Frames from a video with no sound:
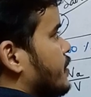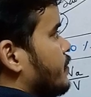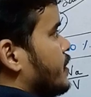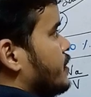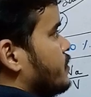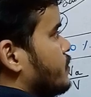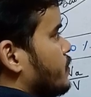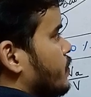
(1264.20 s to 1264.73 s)

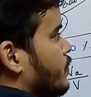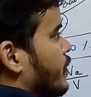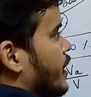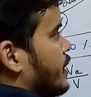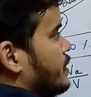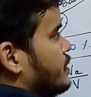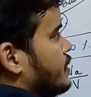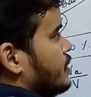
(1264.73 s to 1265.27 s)
assignment
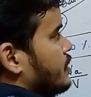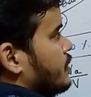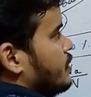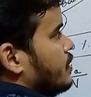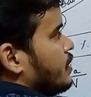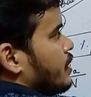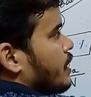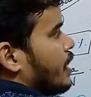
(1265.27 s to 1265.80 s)
math,
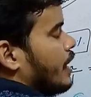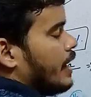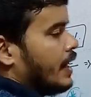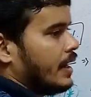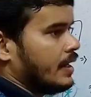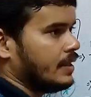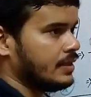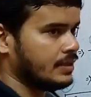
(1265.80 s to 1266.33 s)

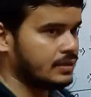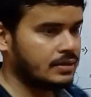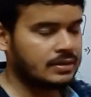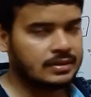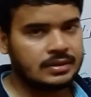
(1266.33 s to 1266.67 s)
and